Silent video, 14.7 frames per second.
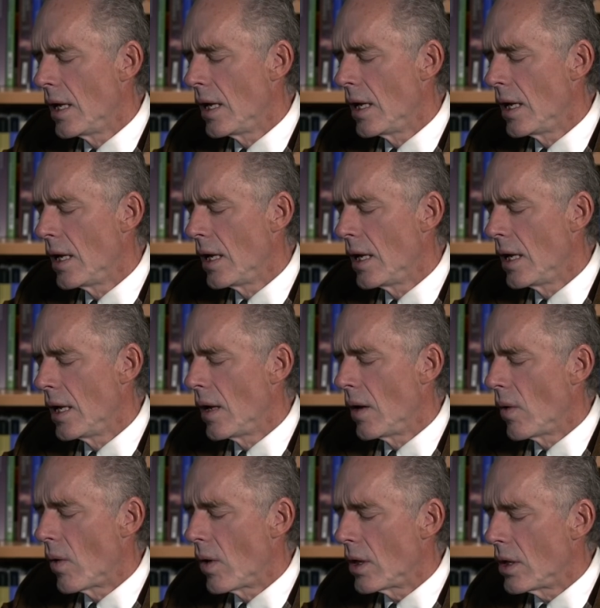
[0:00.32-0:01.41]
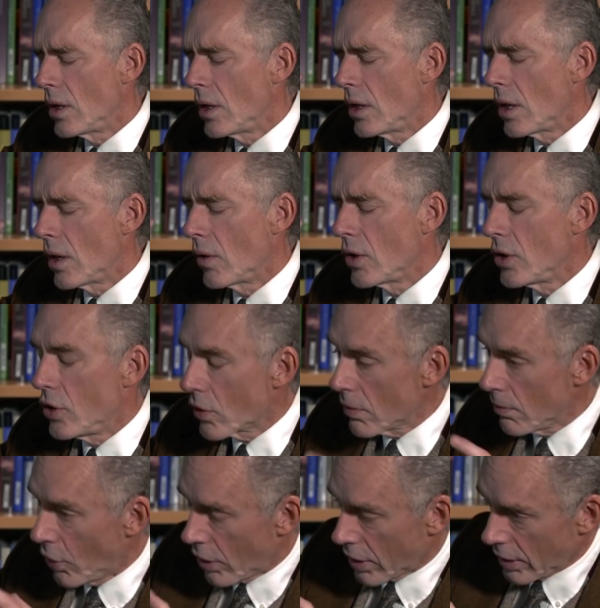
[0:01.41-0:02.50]
then your
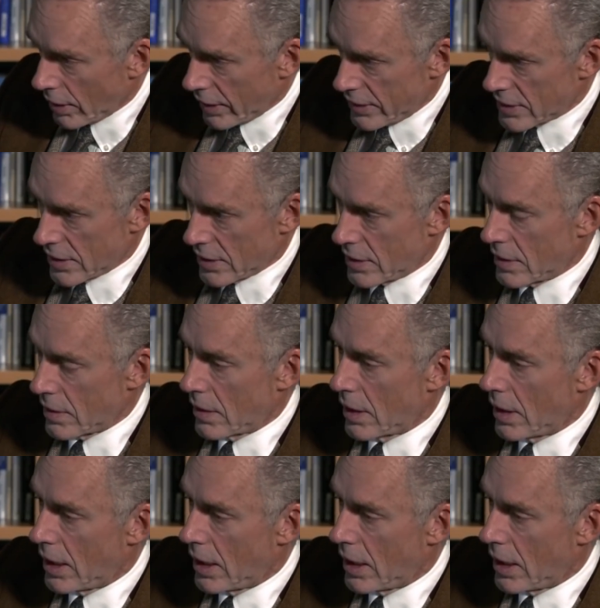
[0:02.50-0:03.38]
model isn't.